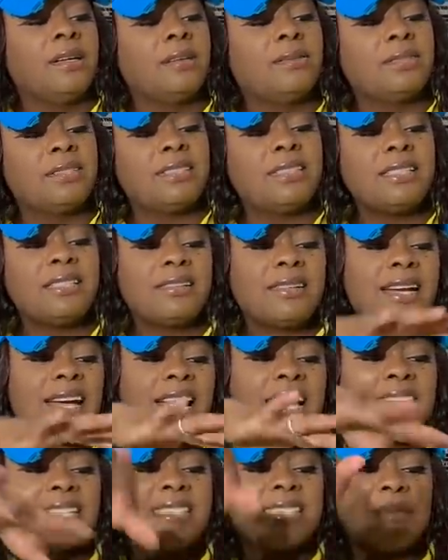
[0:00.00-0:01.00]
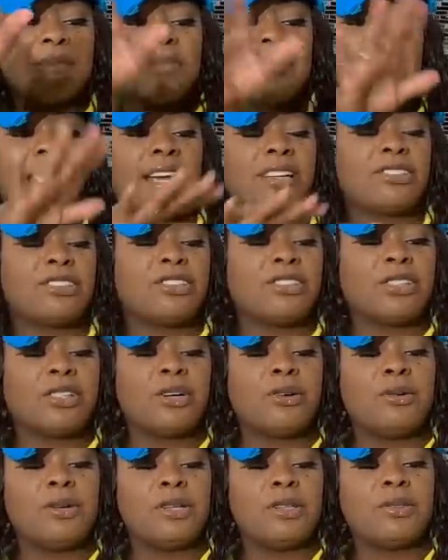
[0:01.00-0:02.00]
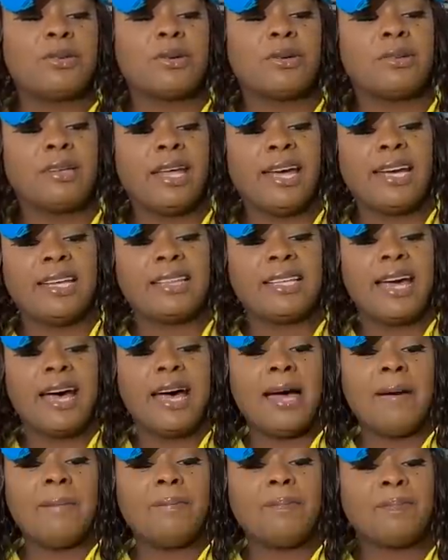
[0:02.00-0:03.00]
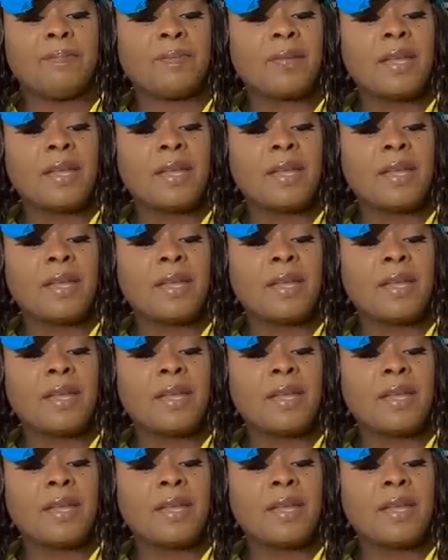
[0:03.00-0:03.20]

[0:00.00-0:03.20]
with still kind of some texture going through like that,